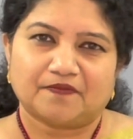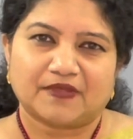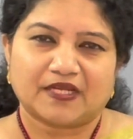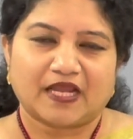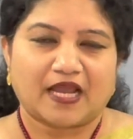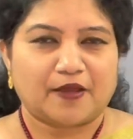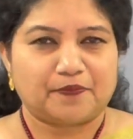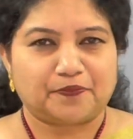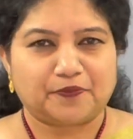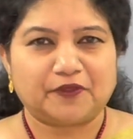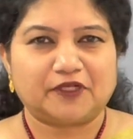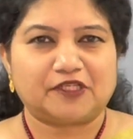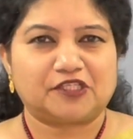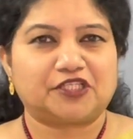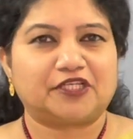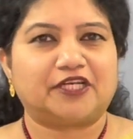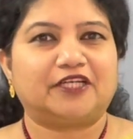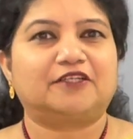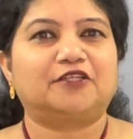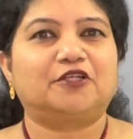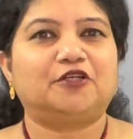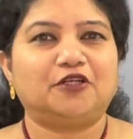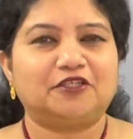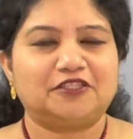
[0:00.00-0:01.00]

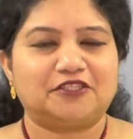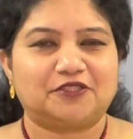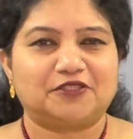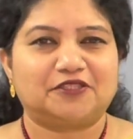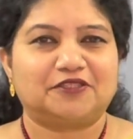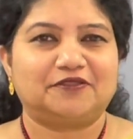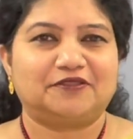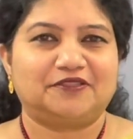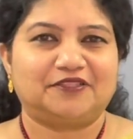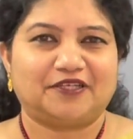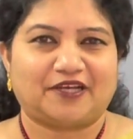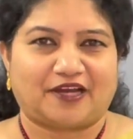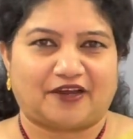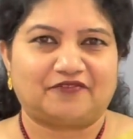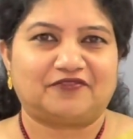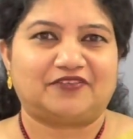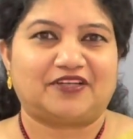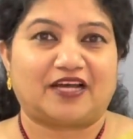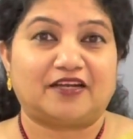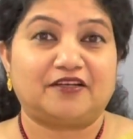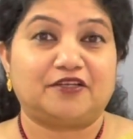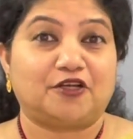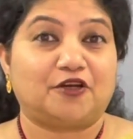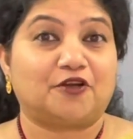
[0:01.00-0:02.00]
Appreciate, good, you have
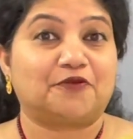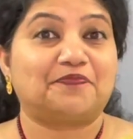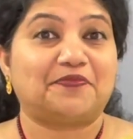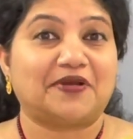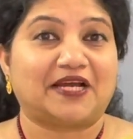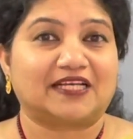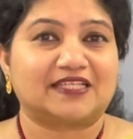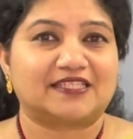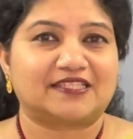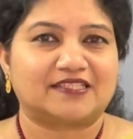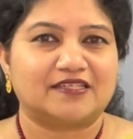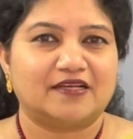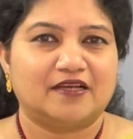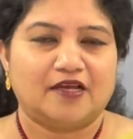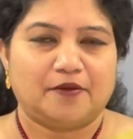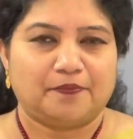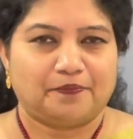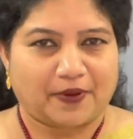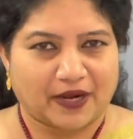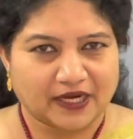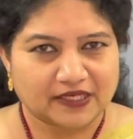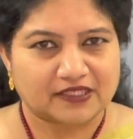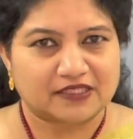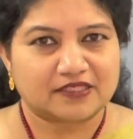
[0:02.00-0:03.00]
done your best.
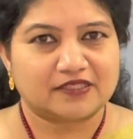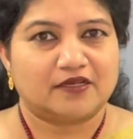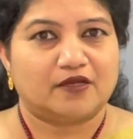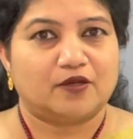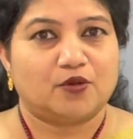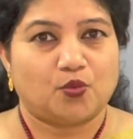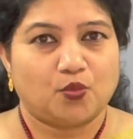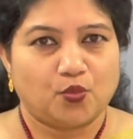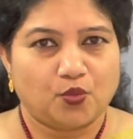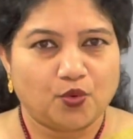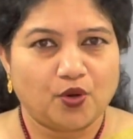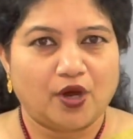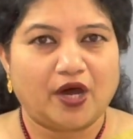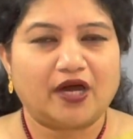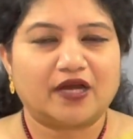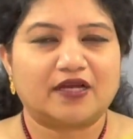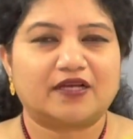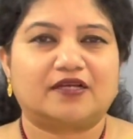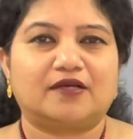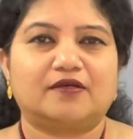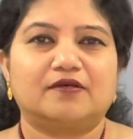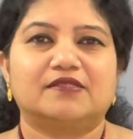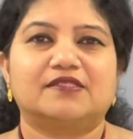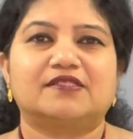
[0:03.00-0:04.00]
But
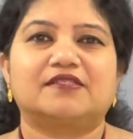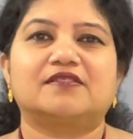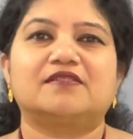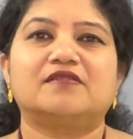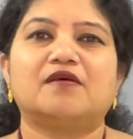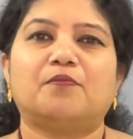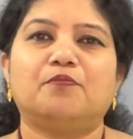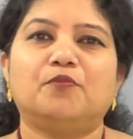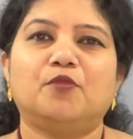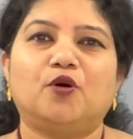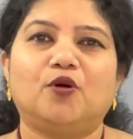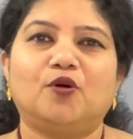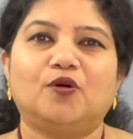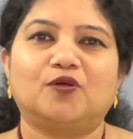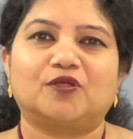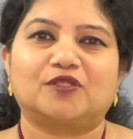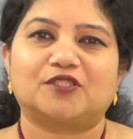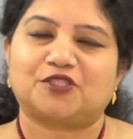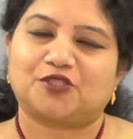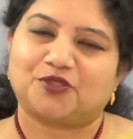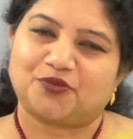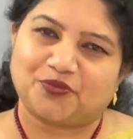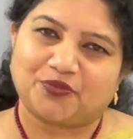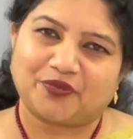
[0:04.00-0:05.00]
work some more
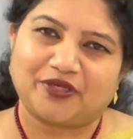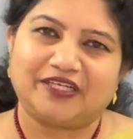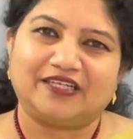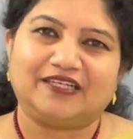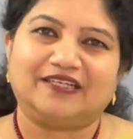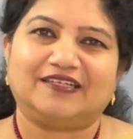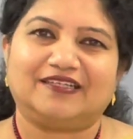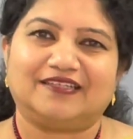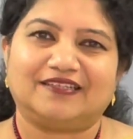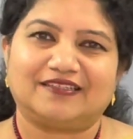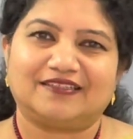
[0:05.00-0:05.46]
to win.